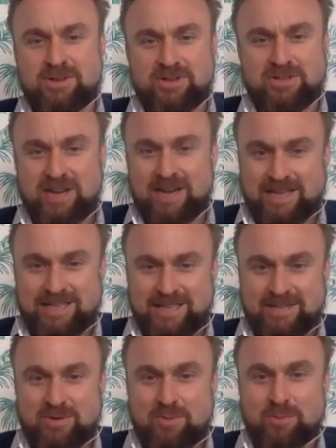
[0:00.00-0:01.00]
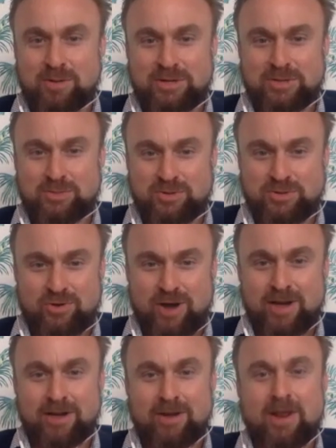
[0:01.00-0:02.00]
It's a classic sort of policeman
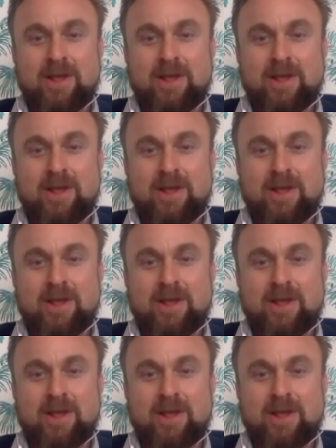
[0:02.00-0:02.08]
training,